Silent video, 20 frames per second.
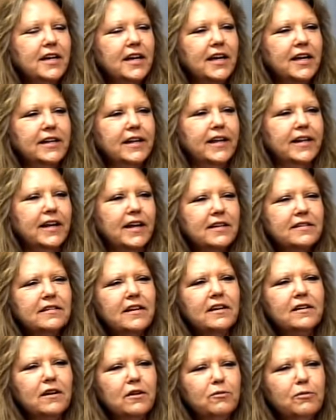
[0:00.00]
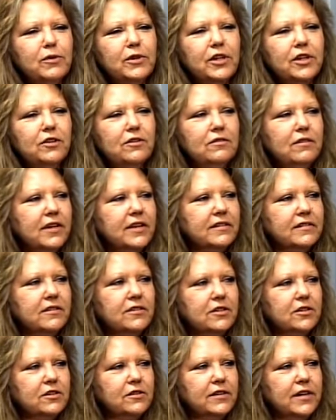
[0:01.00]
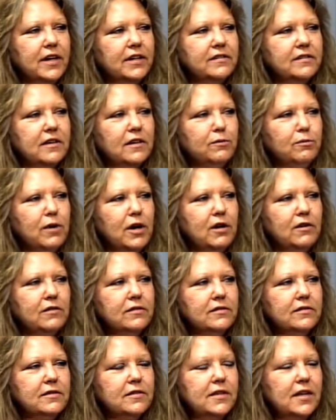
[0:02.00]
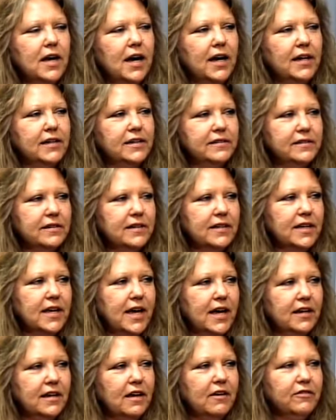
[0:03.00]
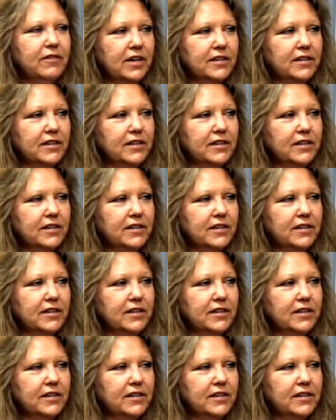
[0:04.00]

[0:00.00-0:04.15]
And then they said, oh, what do you listen to? And I said, well, I listen to K-Love.